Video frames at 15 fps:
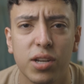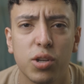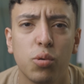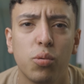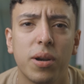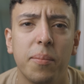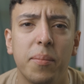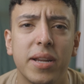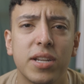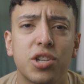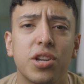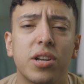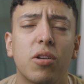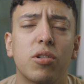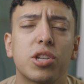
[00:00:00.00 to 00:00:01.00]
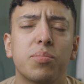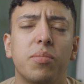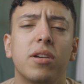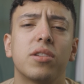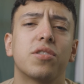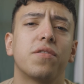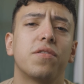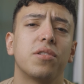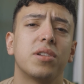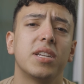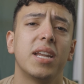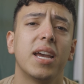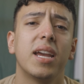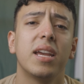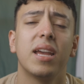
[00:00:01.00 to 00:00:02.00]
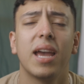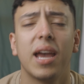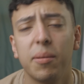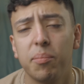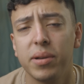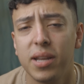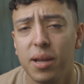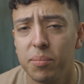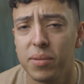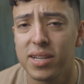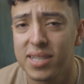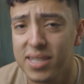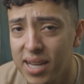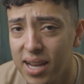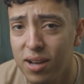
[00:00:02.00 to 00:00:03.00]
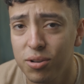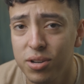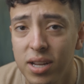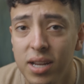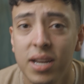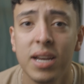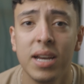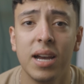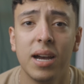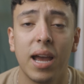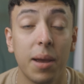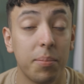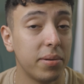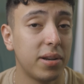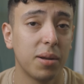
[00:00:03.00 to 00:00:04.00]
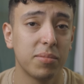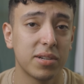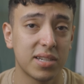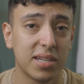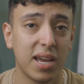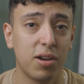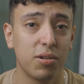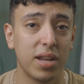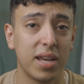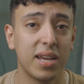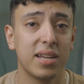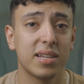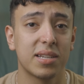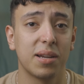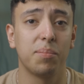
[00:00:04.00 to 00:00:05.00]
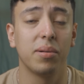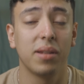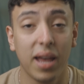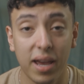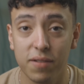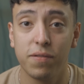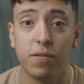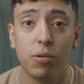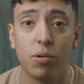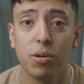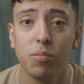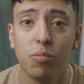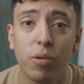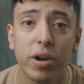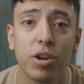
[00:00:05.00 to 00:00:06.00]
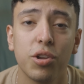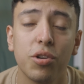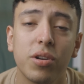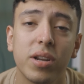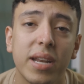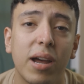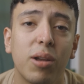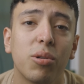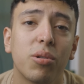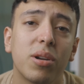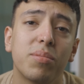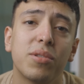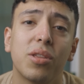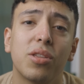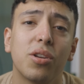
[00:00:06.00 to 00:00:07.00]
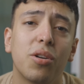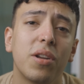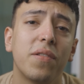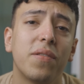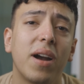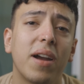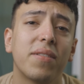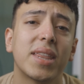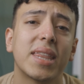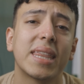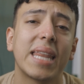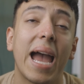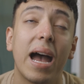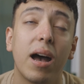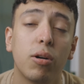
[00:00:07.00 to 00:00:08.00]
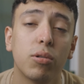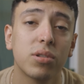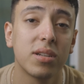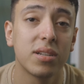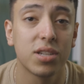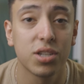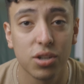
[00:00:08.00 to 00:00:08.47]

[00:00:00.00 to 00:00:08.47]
I do want to mention our sponsor for today, Epidemic Sound. Epidemic Sound is a platform where you can download up to 35,000